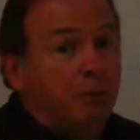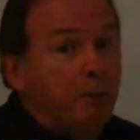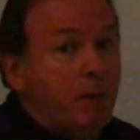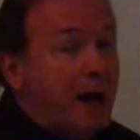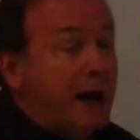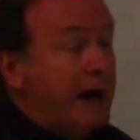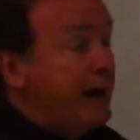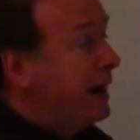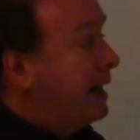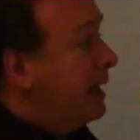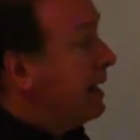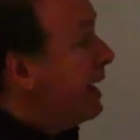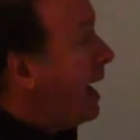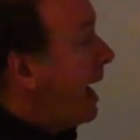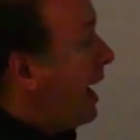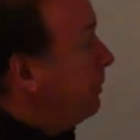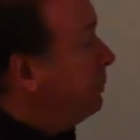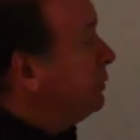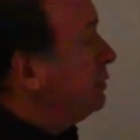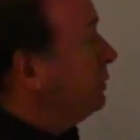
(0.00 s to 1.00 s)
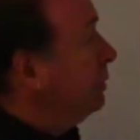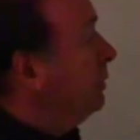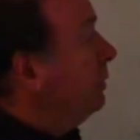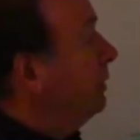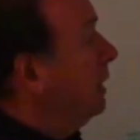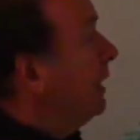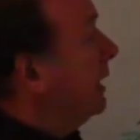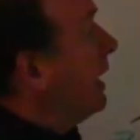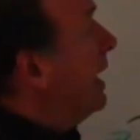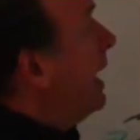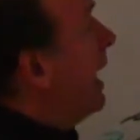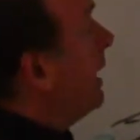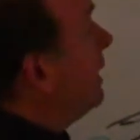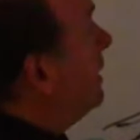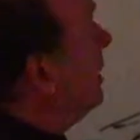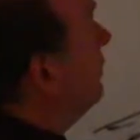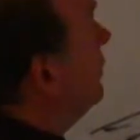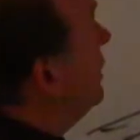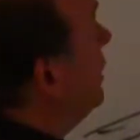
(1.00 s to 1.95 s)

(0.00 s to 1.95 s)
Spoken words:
by a capsule, a connective